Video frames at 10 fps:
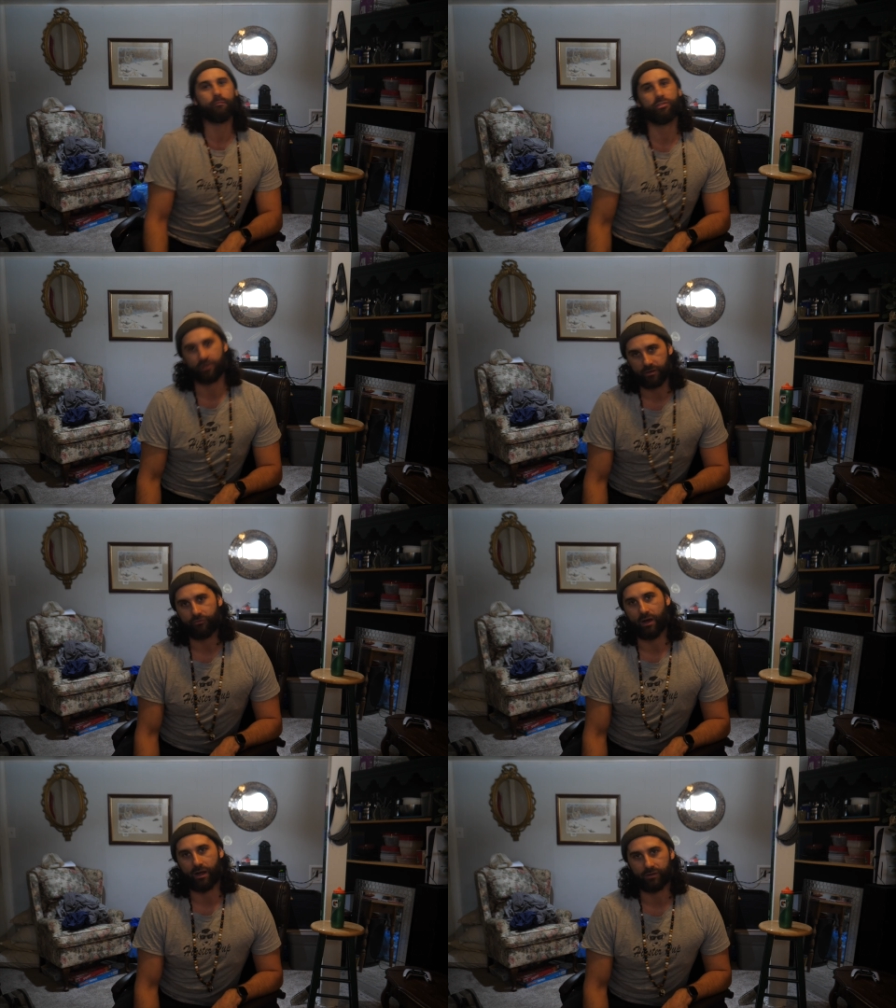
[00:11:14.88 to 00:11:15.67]
I'm
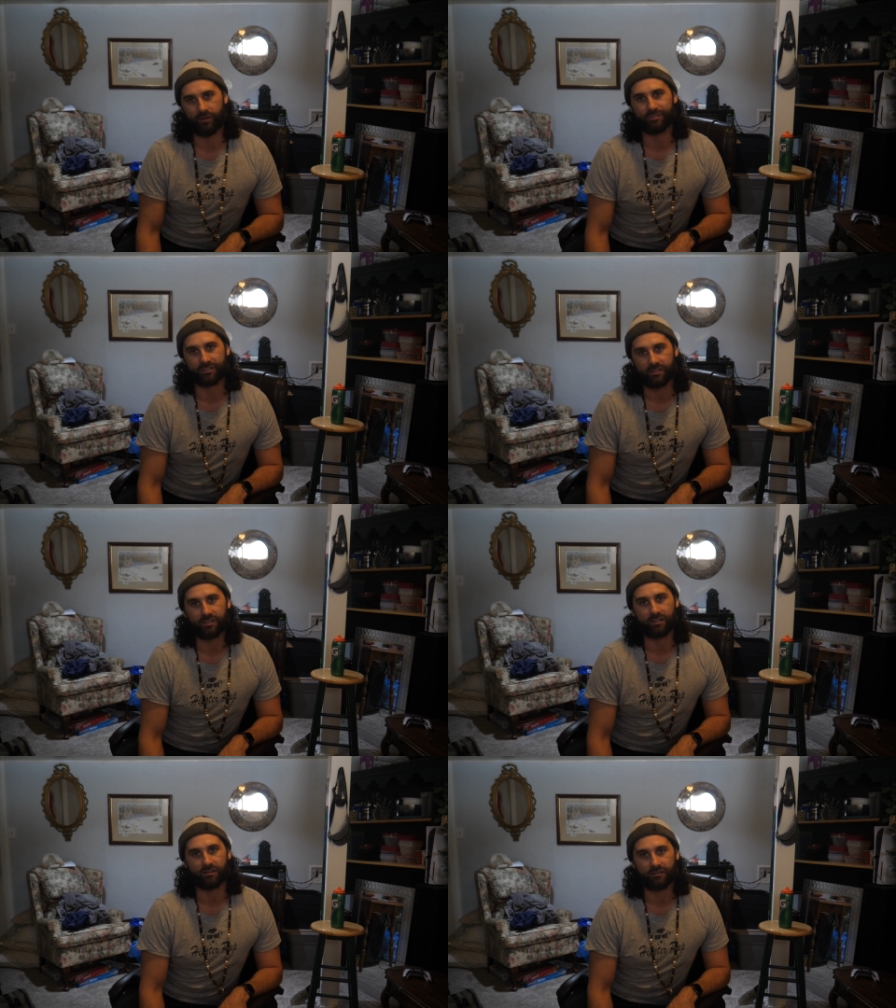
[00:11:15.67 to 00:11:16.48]
35 and I'm still
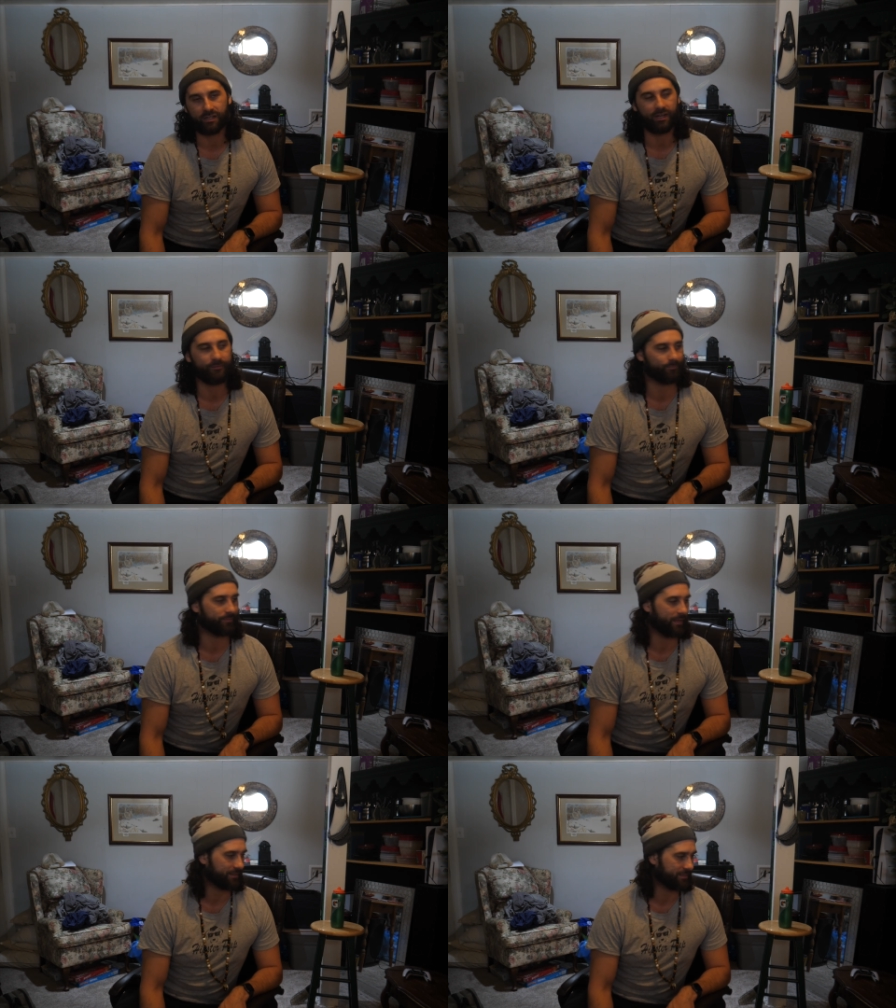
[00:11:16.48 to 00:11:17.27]
here, okay?
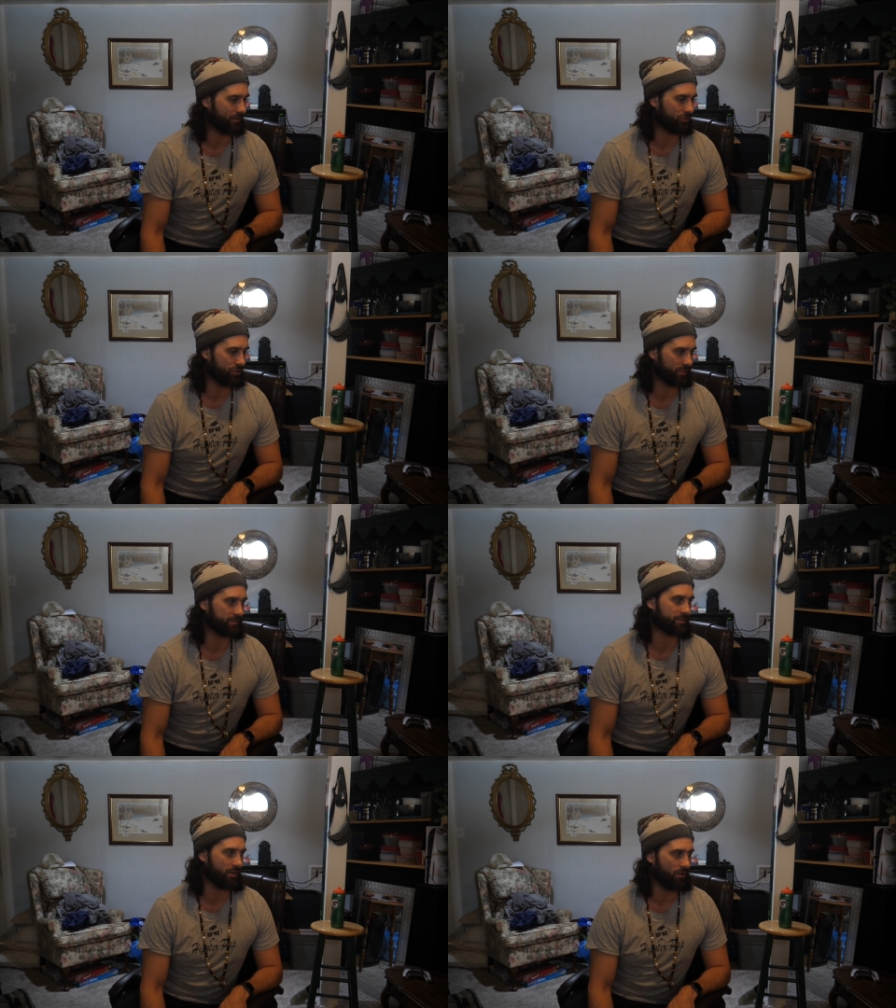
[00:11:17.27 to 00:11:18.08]
That's how good
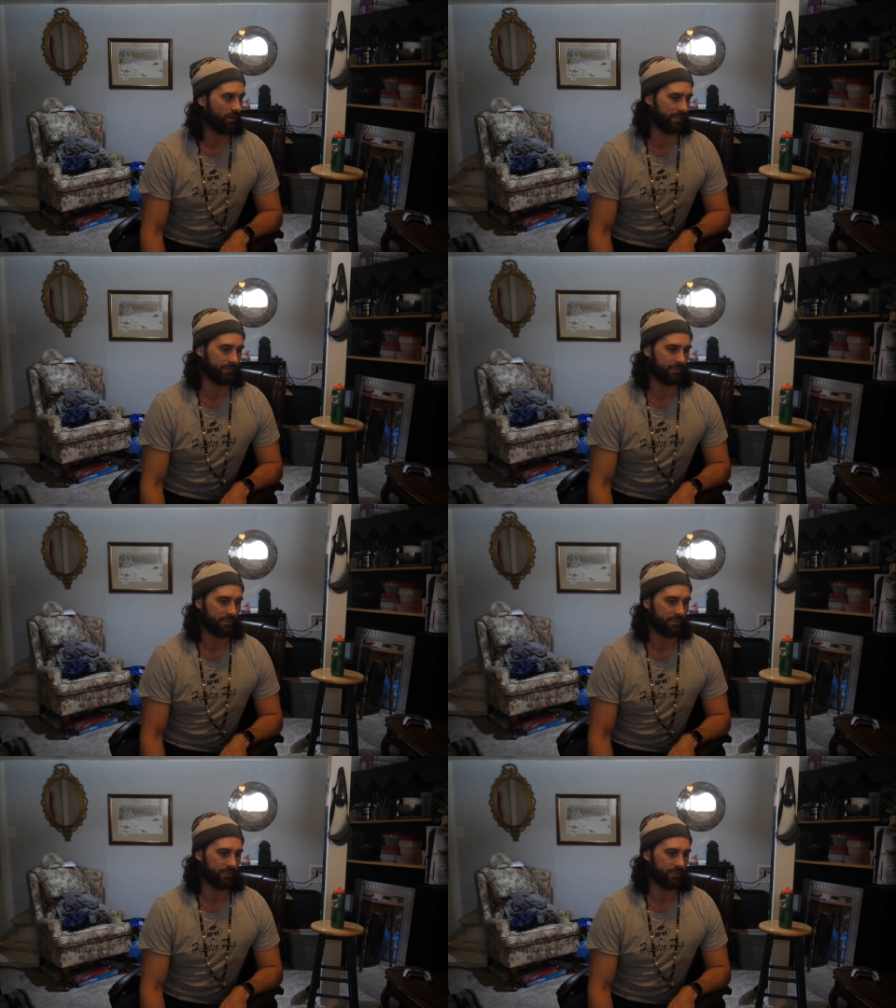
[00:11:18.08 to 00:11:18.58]
it's going.